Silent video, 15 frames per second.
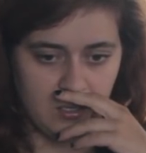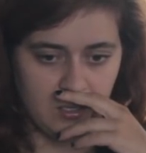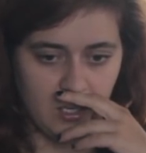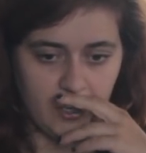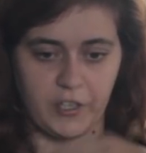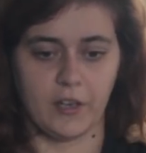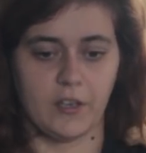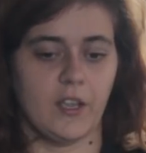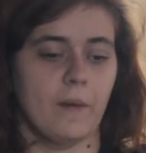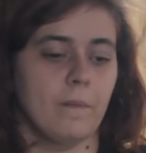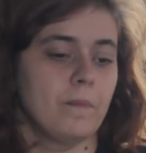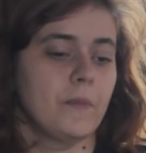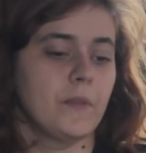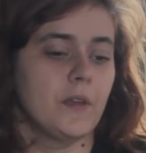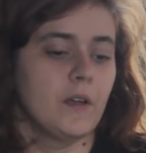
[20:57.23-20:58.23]
OK, yeah.
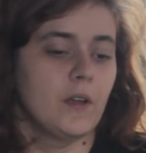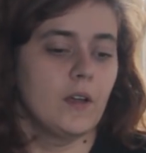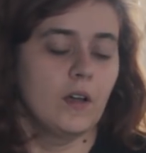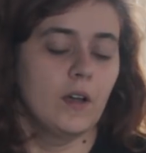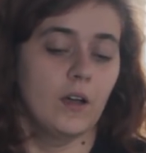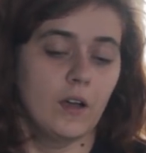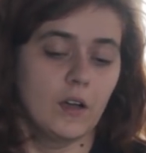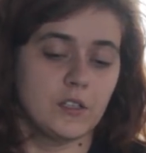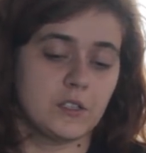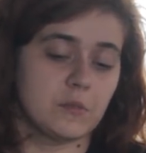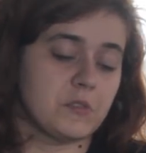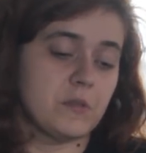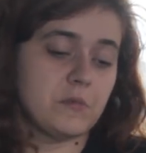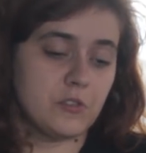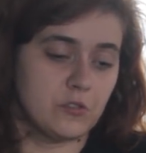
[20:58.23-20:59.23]

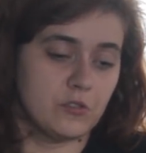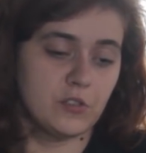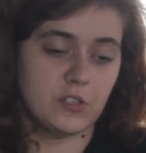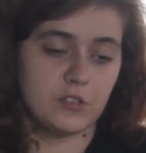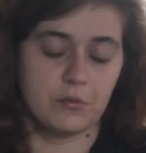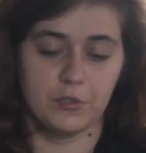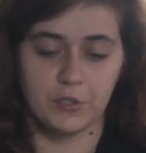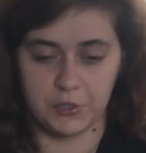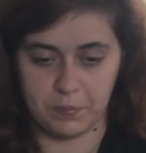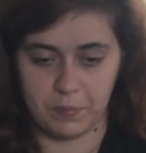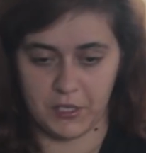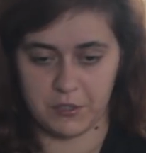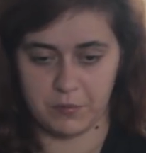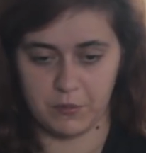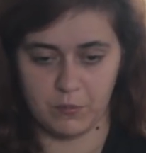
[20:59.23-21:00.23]
Sometimes you do need to reload the
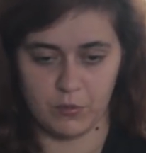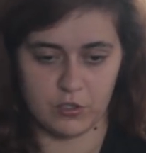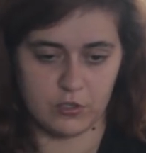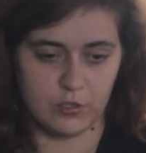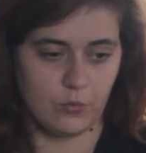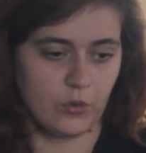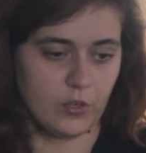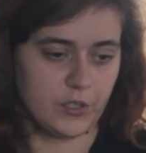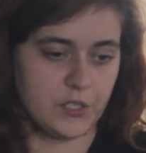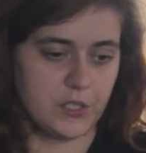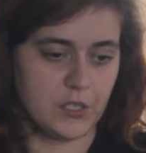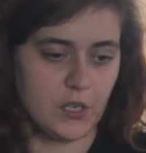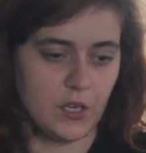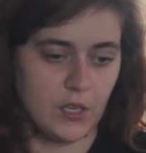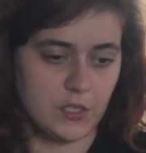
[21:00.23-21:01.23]
page, but it mostly works.
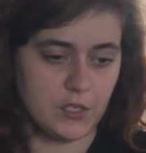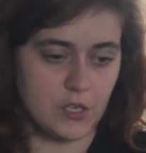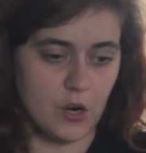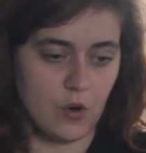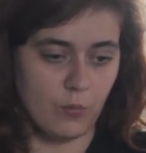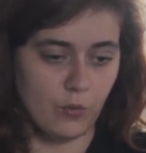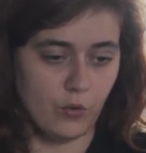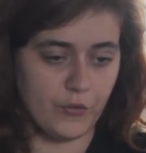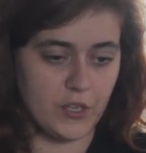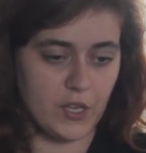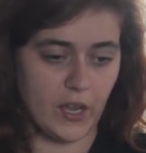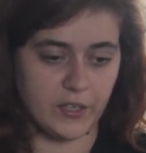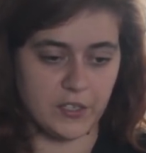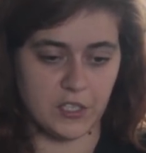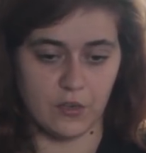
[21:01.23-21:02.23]
So movie
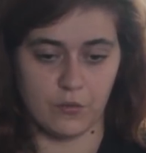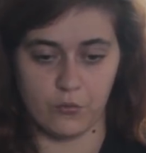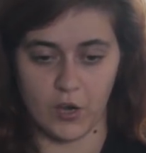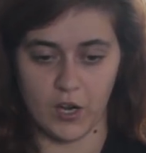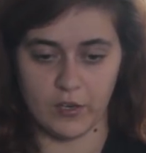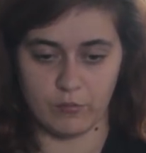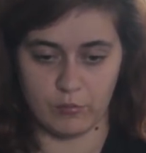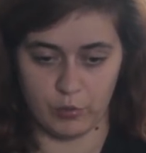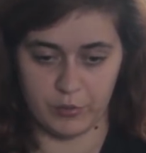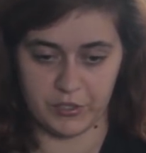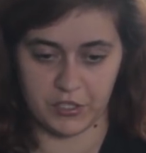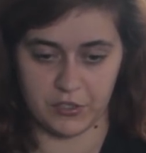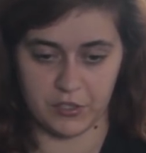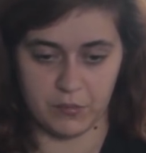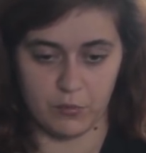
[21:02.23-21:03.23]
ID of 1 will
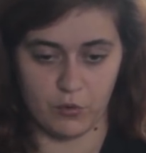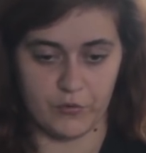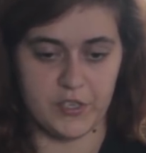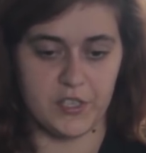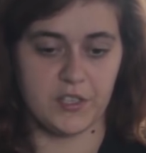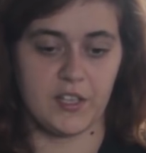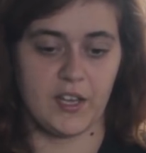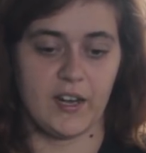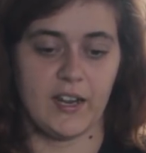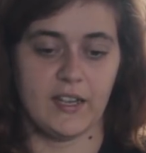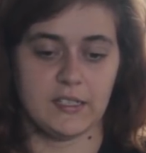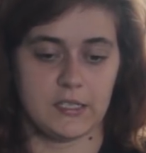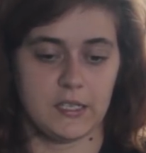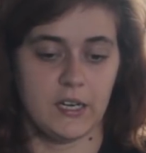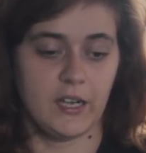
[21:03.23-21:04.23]
return the movie that
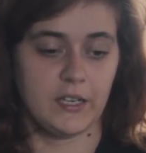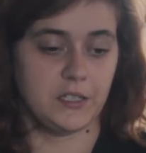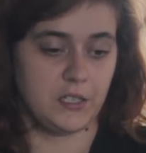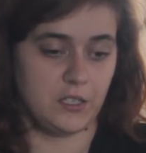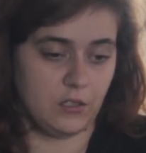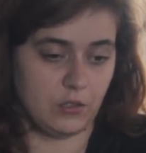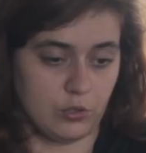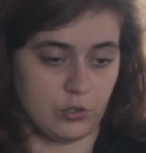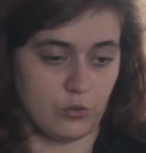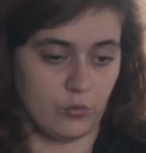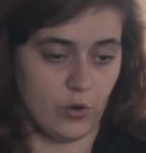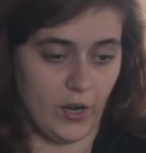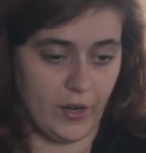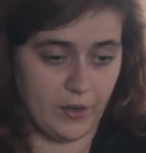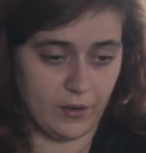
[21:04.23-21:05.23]
has an ID to
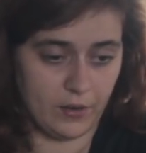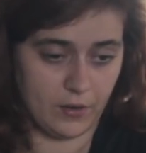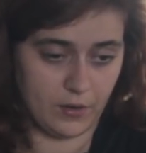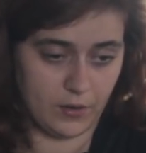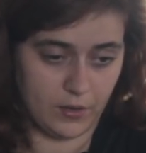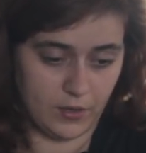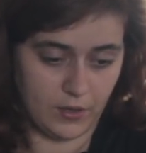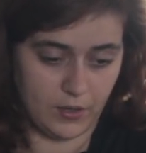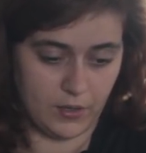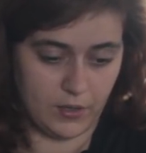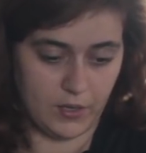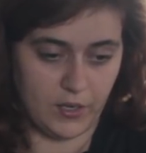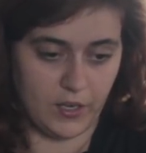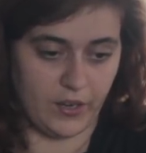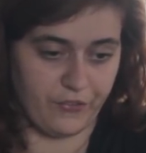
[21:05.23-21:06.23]
1.
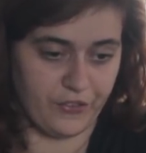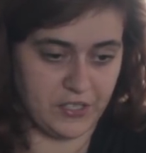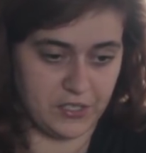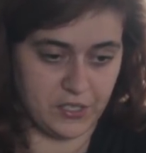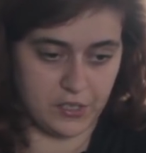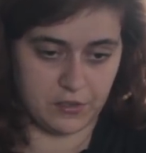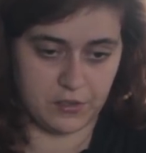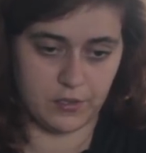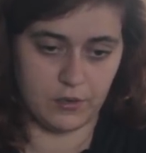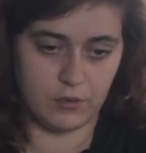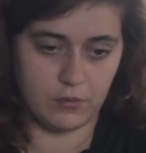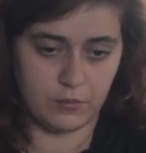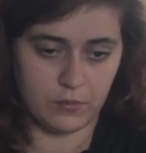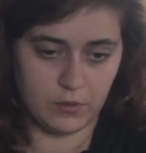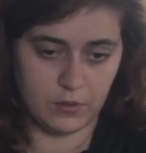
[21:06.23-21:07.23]
If I say
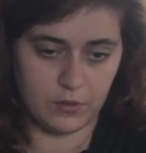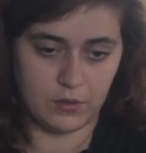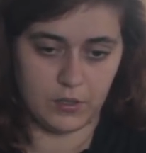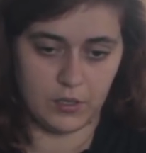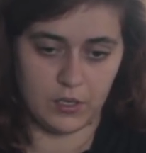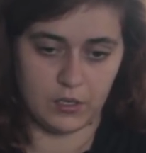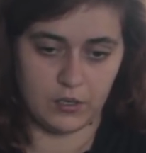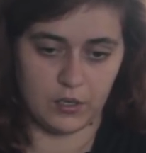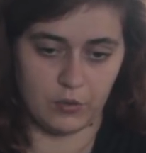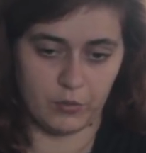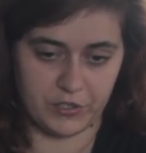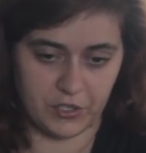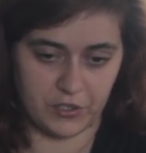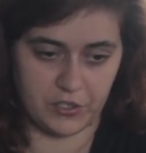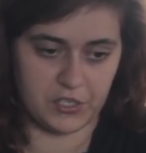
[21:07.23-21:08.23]
2, it will
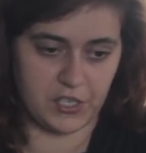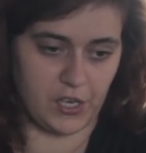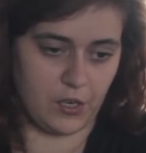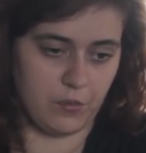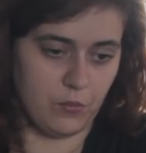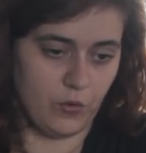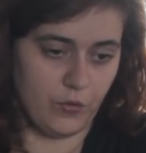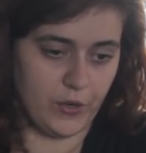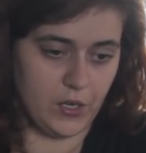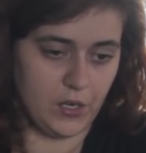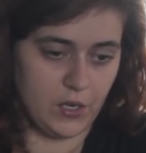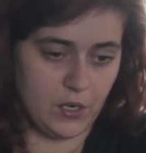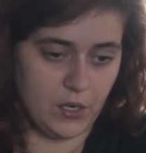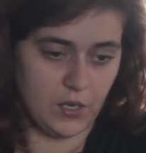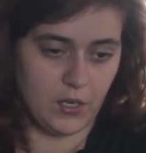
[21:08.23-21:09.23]
return the second
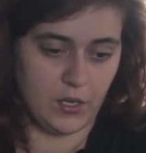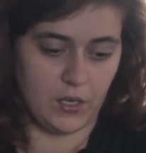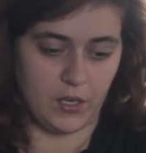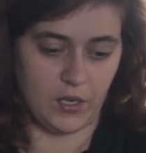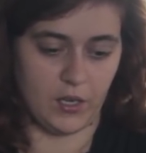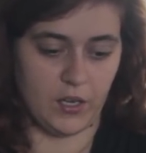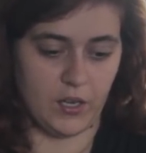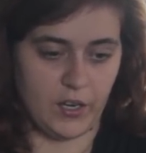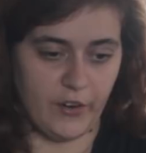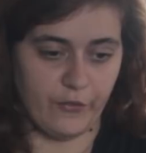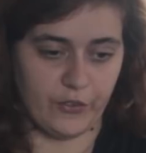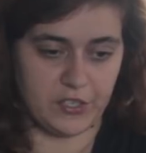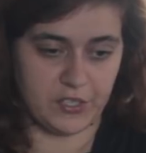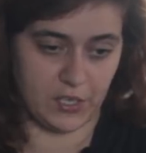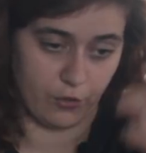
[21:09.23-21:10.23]
movie. And if
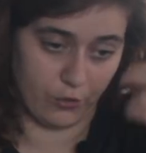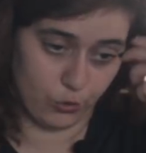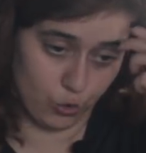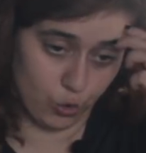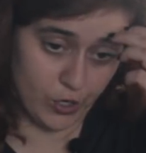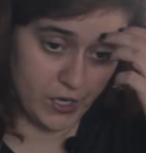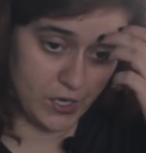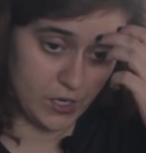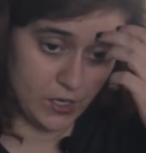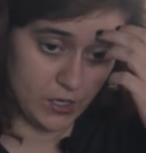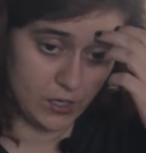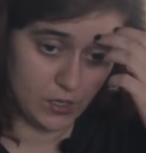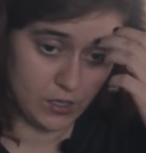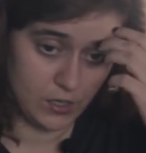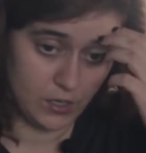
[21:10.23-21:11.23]
I say 3,
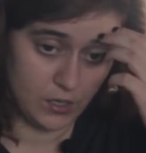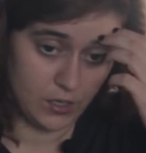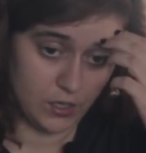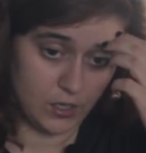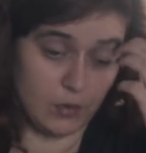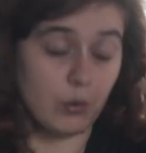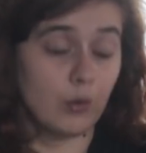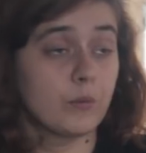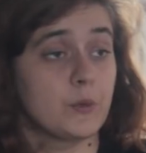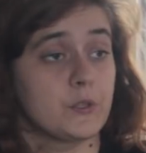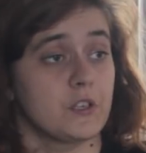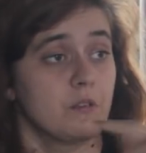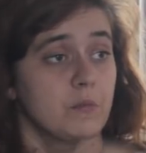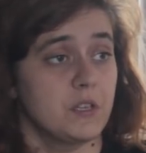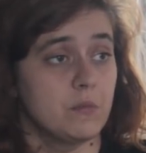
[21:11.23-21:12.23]
it will
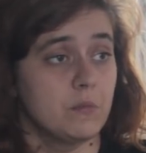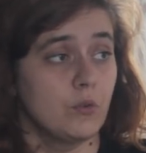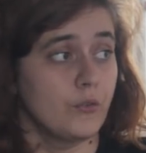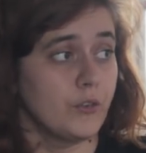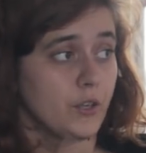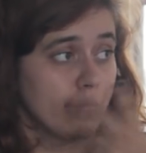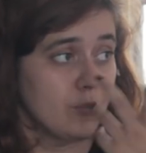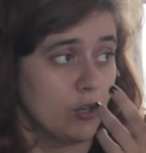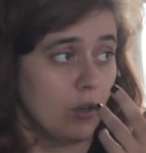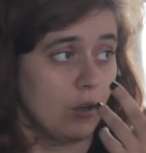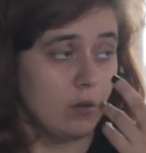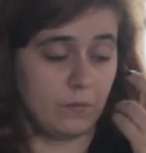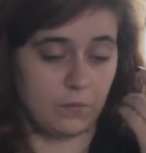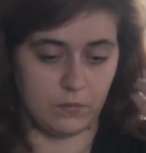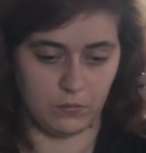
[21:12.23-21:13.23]
return me a movie of
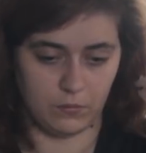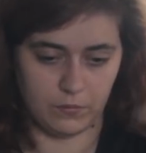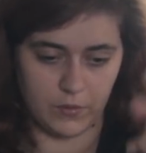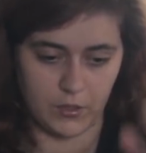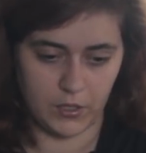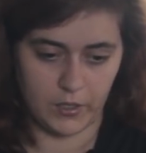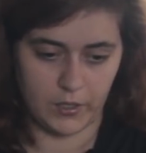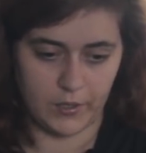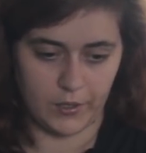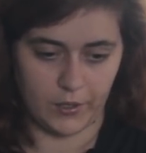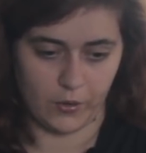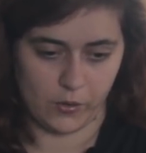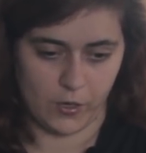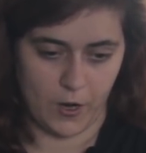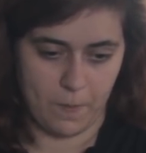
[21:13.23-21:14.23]
null.
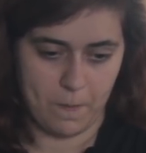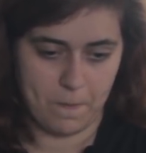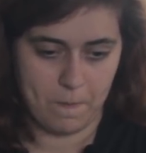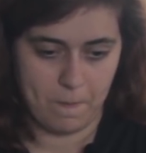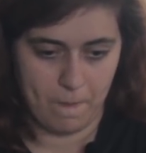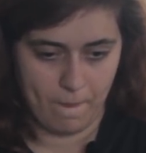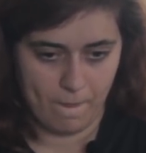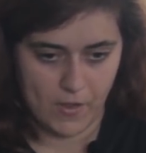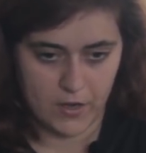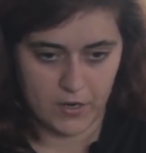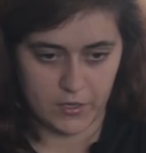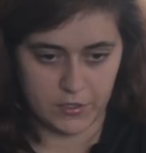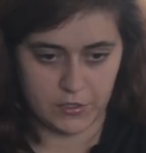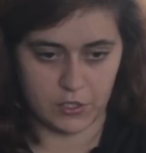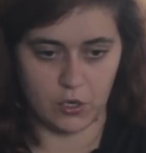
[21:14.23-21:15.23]
OK.
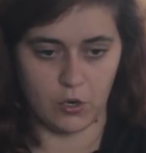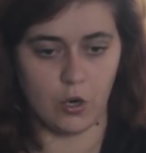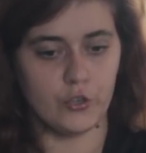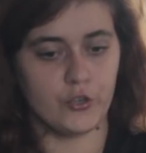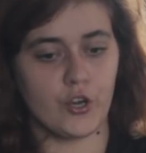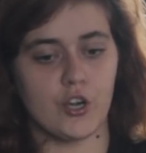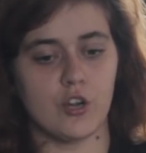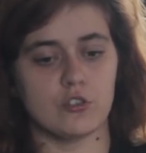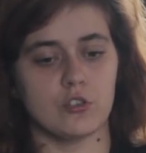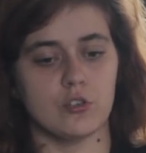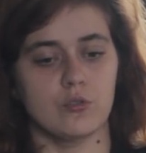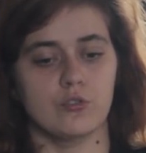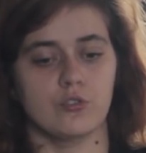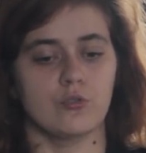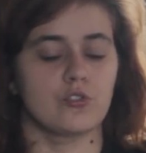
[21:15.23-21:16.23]
So you can
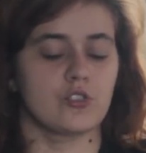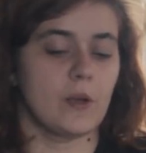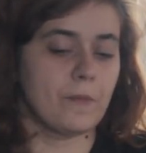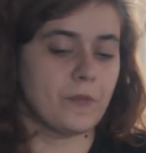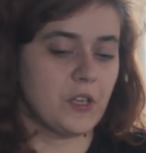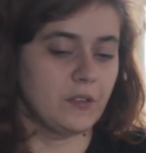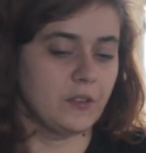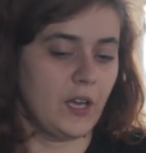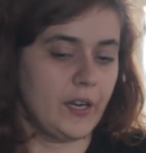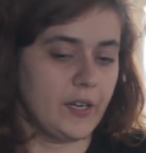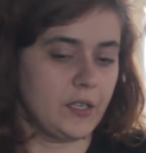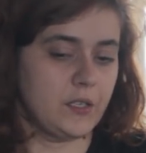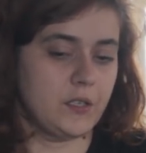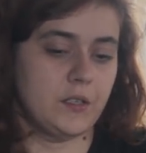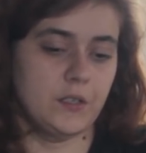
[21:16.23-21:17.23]
also do something
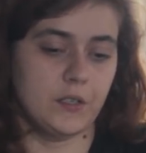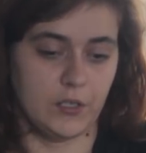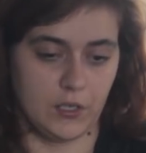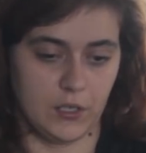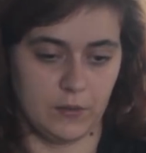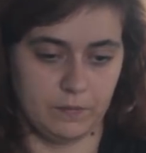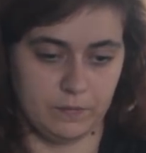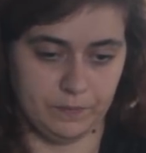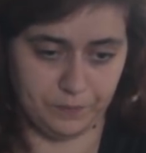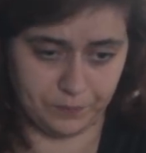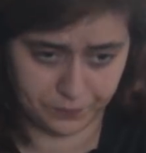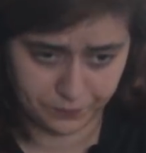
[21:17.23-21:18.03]
like const.